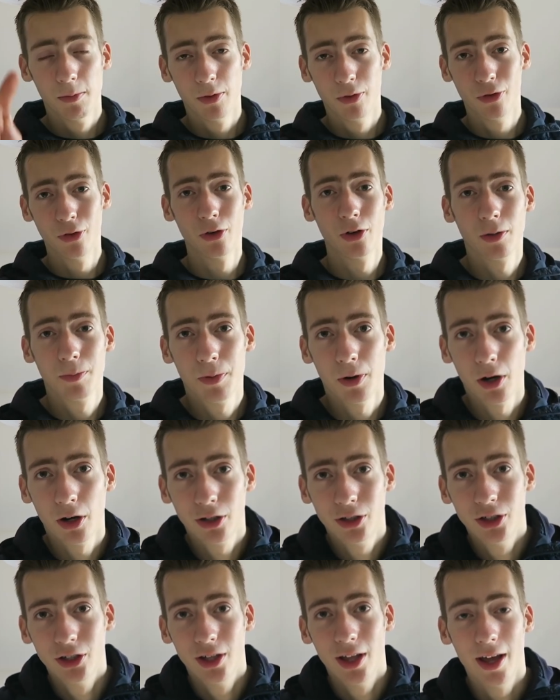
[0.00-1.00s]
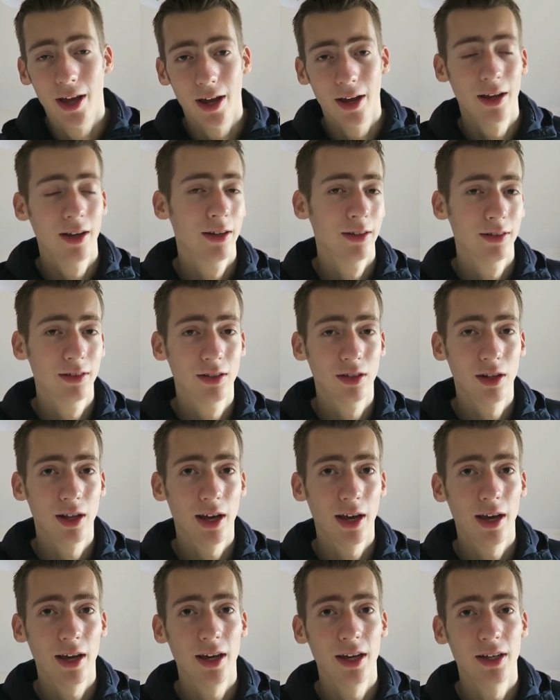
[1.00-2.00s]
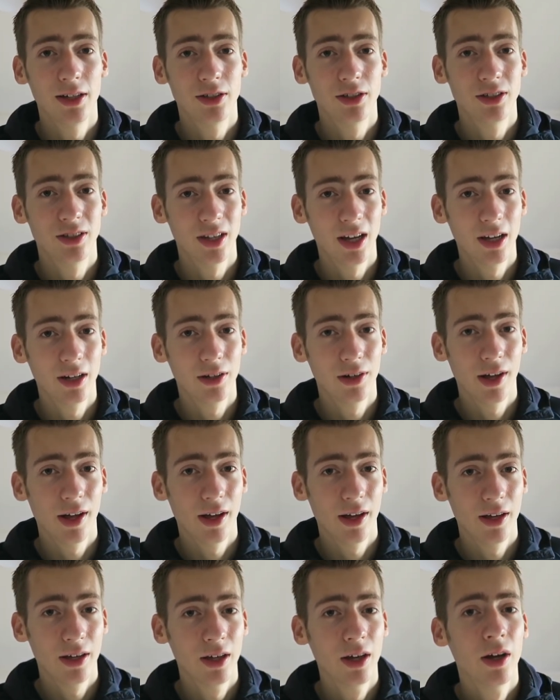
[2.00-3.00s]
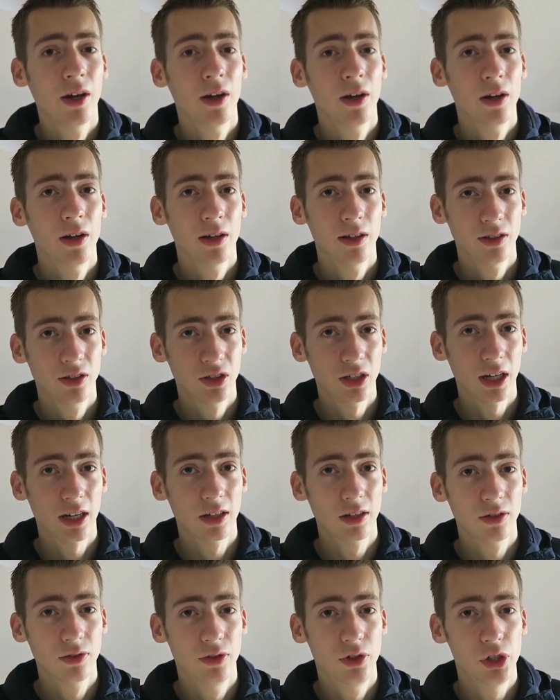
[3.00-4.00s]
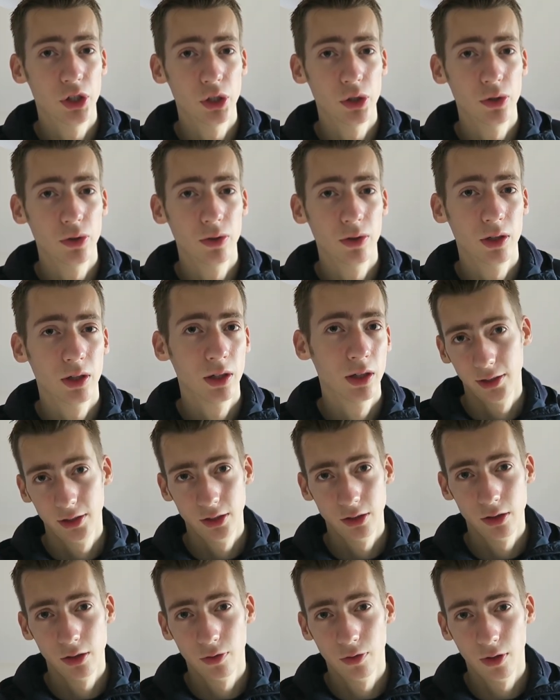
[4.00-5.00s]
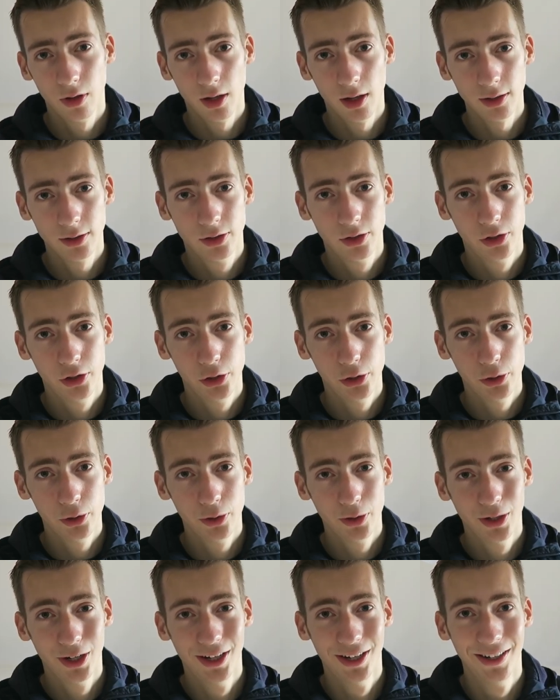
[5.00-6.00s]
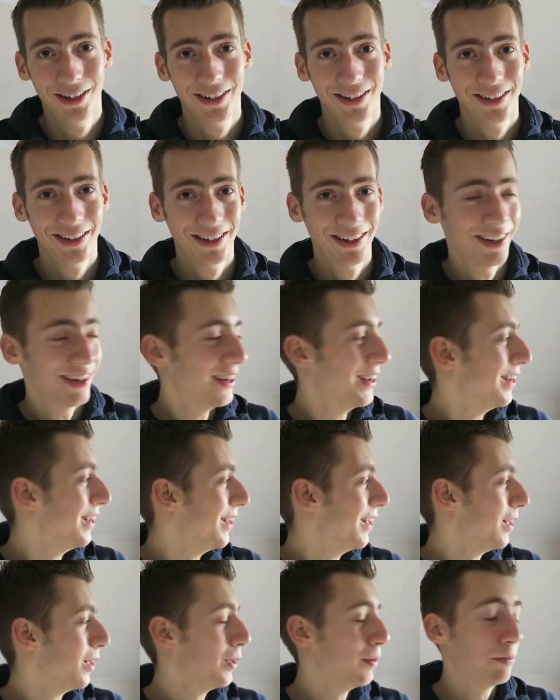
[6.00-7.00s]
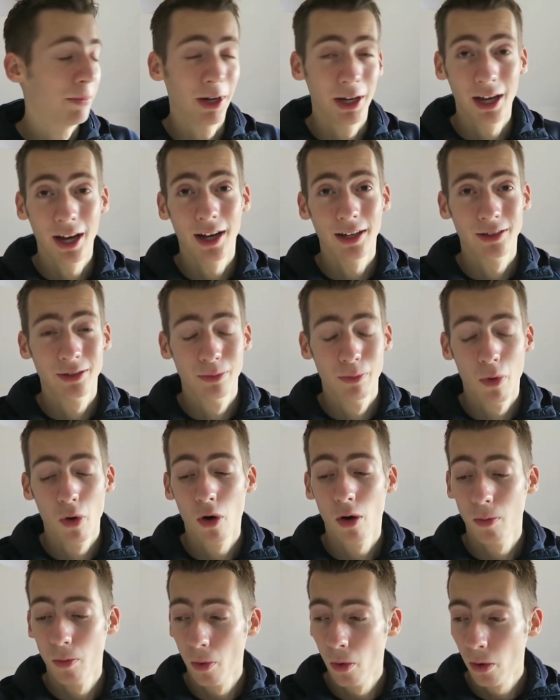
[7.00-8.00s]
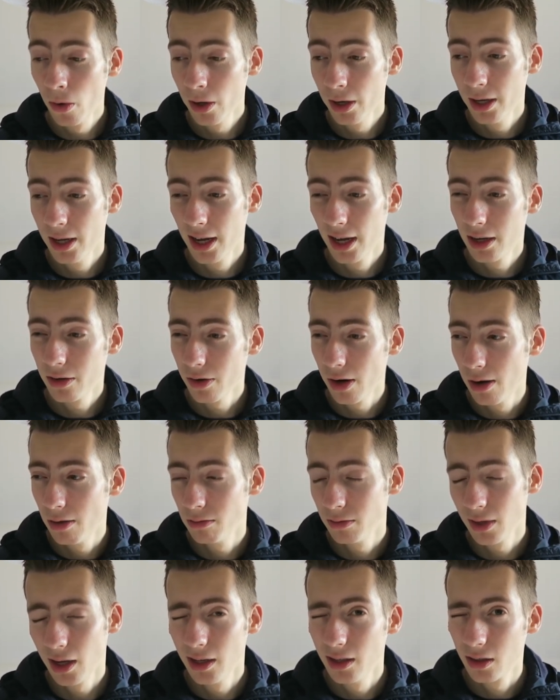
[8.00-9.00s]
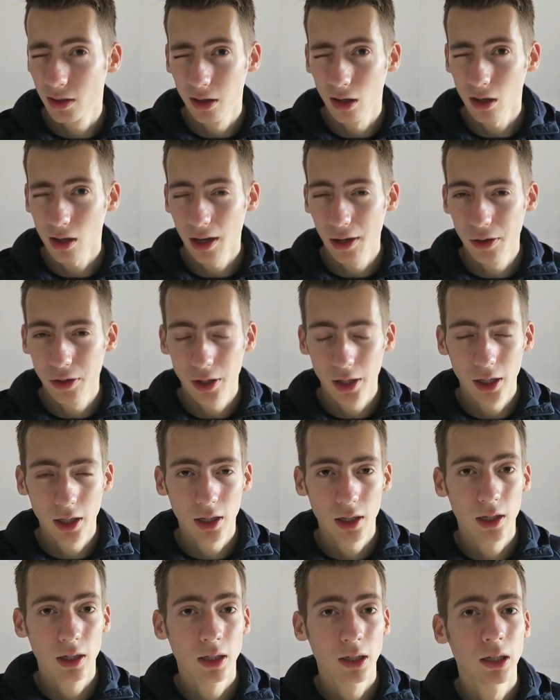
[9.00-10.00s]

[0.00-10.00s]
before departure day. Today is Saturday, 2nd of June. I still have a lot to do. But yeah, tomorrow morning at around 9 o'clock, I think,